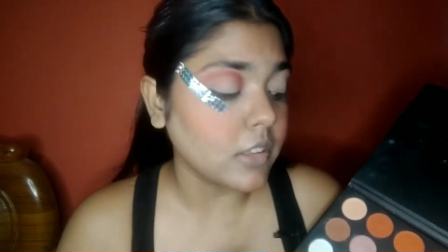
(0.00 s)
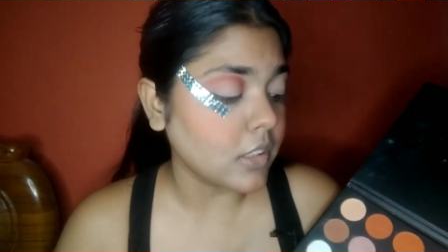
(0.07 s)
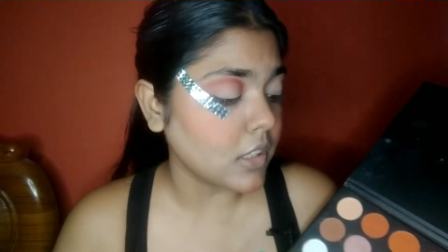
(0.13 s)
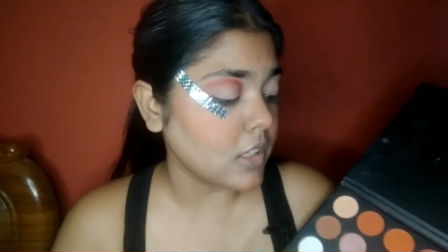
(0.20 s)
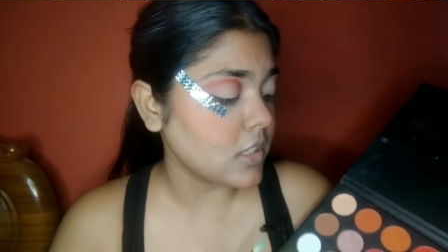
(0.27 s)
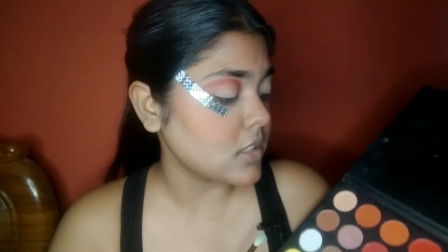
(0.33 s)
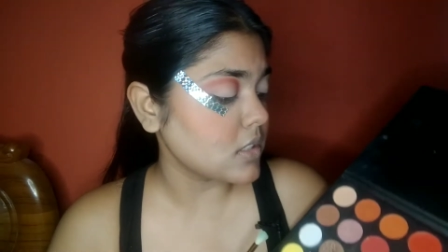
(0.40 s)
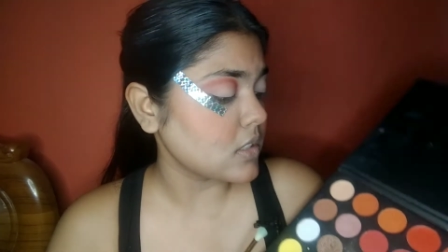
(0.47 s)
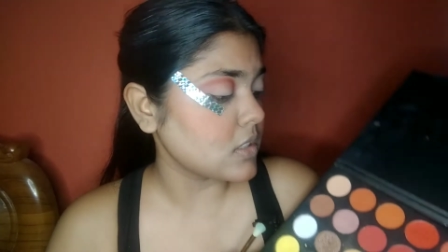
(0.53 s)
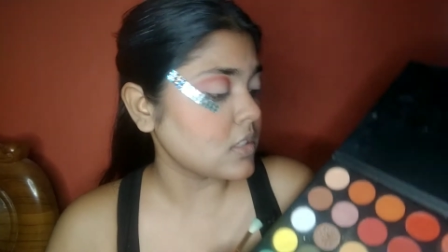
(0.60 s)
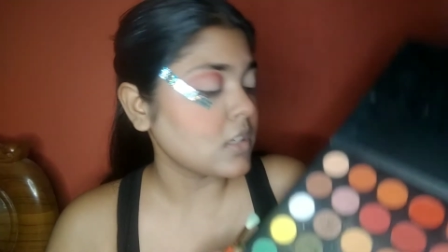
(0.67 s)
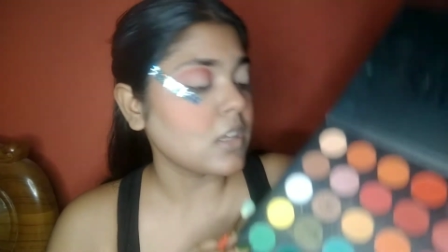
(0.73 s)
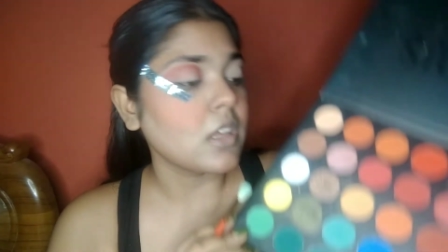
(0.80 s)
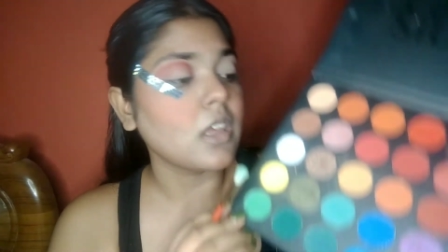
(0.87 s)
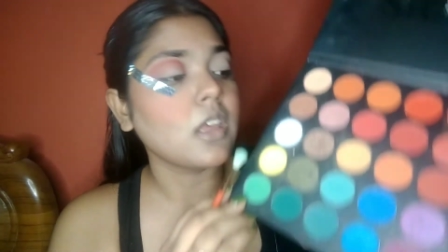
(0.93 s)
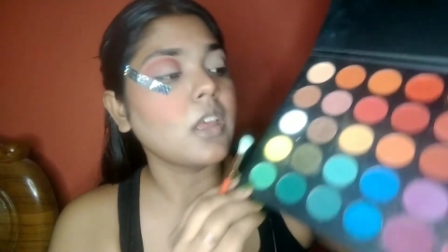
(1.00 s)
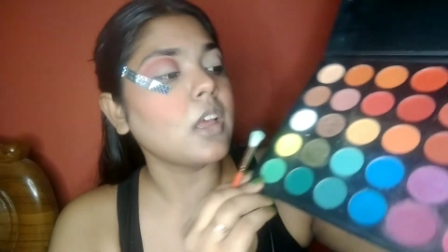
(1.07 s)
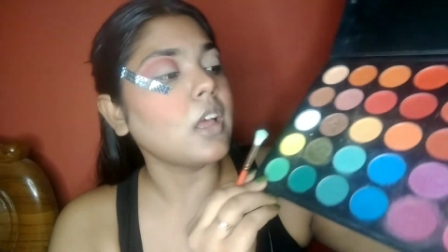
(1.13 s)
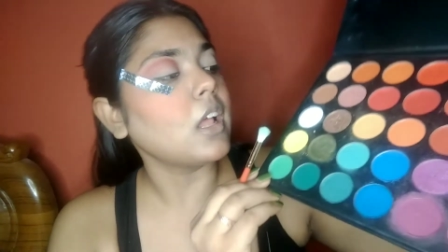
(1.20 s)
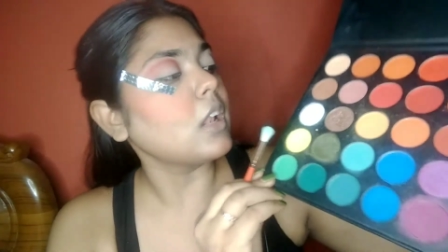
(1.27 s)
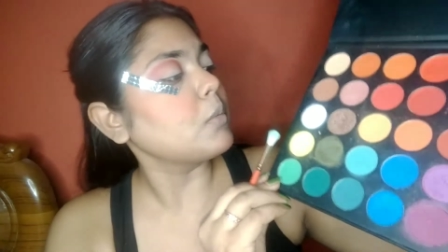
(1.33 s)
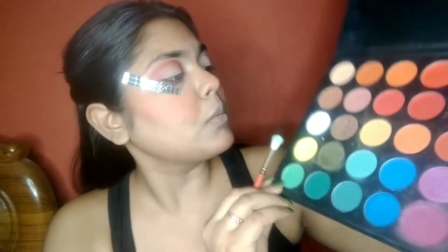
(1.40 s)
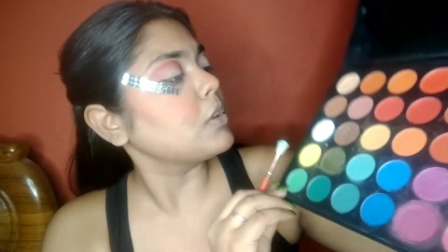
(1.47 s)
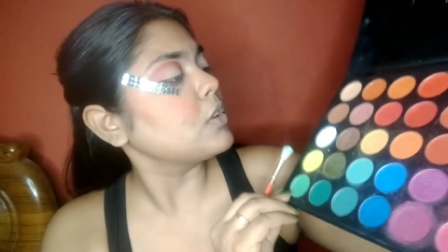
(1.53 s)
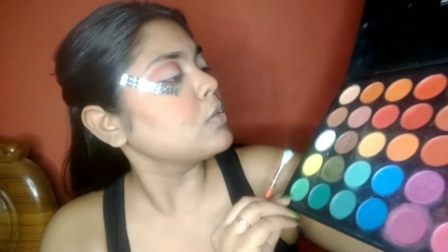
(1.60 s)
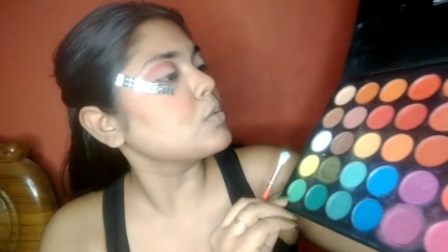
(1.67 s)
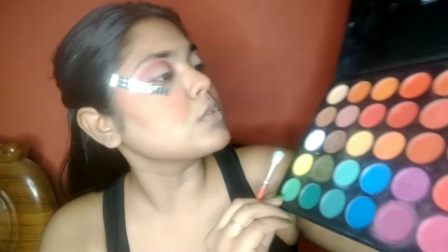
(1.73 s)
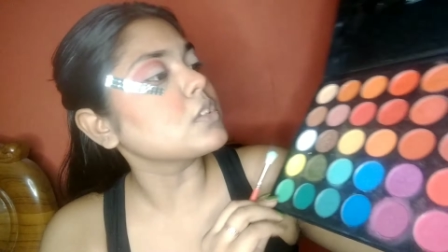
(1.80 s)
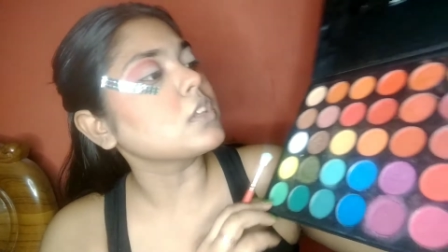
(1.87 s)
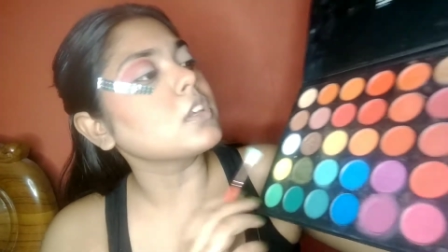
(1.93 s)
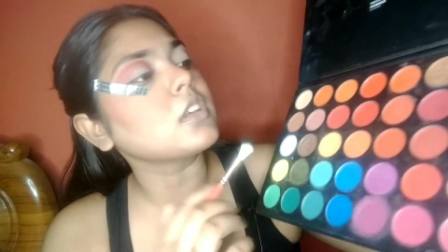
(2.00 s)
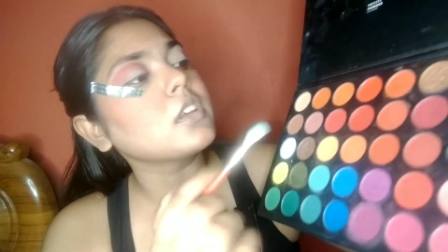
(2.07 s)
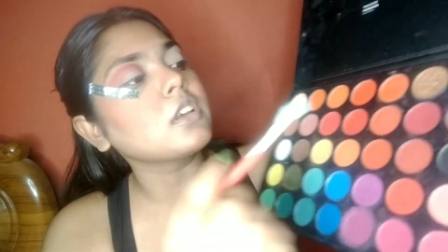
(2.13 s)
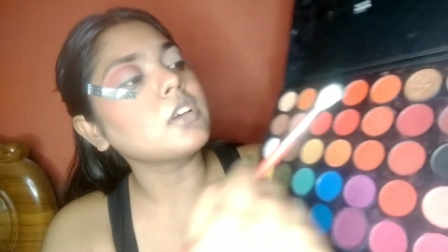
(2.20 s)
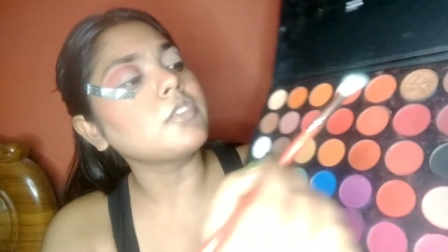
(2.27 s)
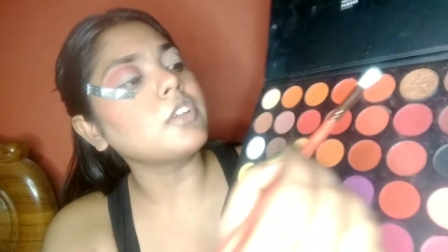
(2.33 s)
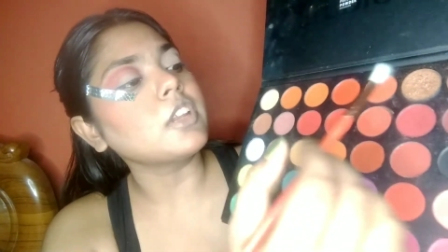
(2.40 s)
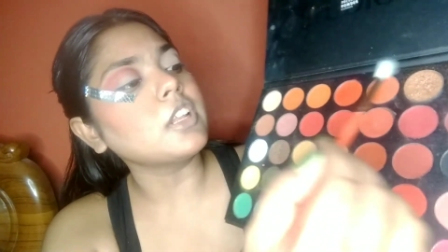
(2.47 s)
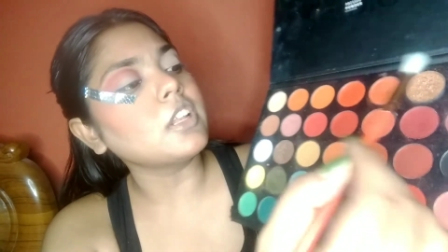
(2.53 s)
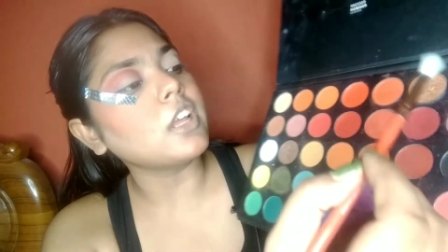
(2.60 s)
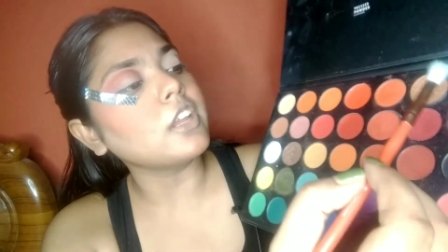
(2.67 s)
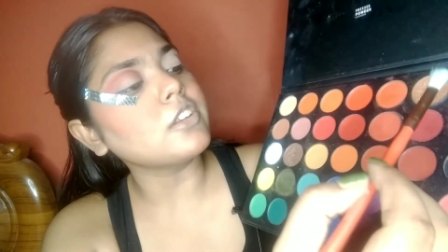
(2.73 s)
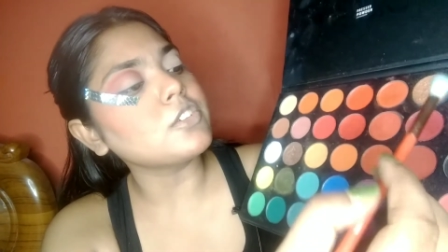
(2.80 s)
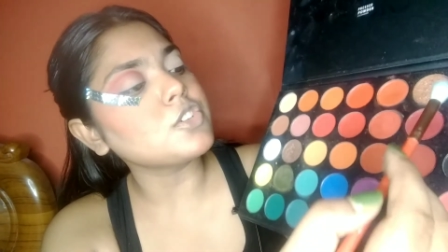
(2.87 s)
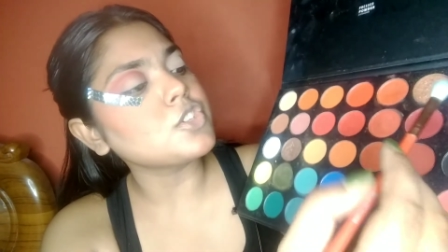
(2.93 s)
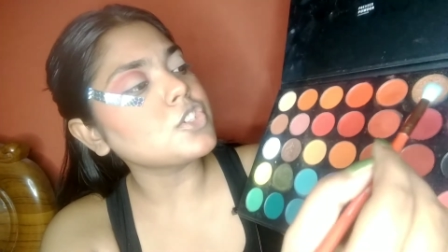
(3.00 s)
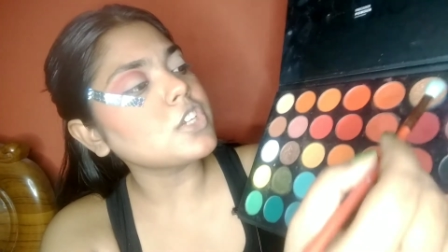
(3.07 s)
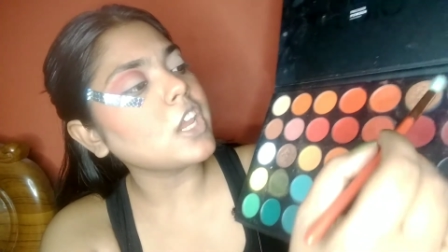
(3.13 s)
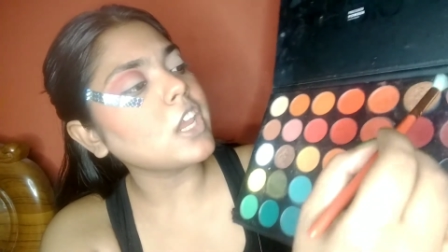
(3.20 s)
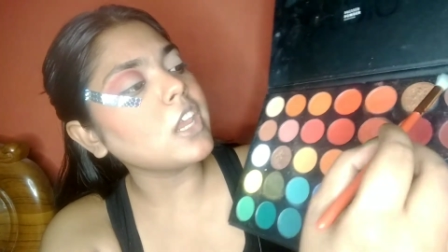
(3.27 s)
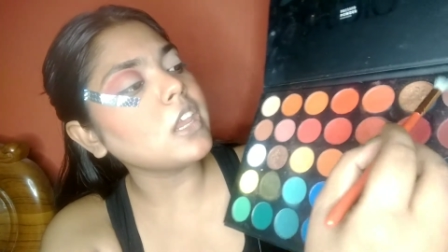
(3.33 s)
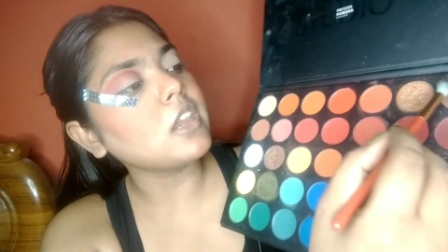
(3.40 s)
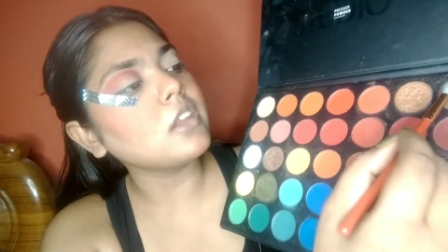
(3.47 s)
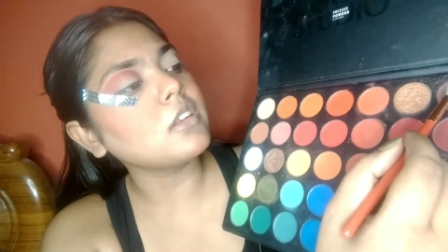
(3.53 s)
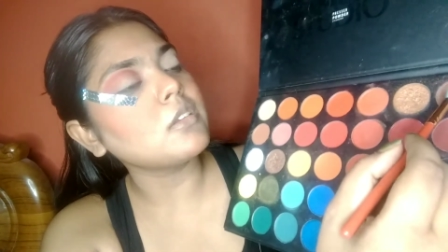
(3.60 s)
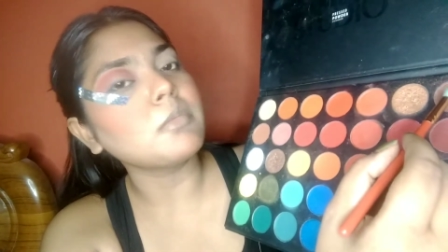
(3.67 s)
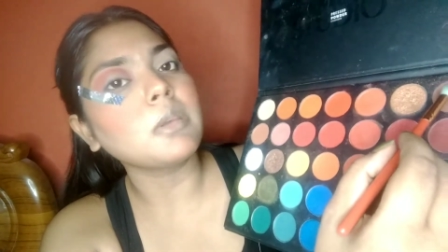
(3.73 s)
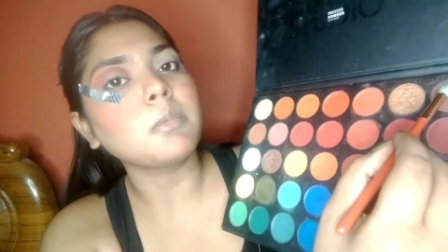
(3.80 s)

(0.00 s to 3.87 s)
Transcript: this, I'll be using a very light shade,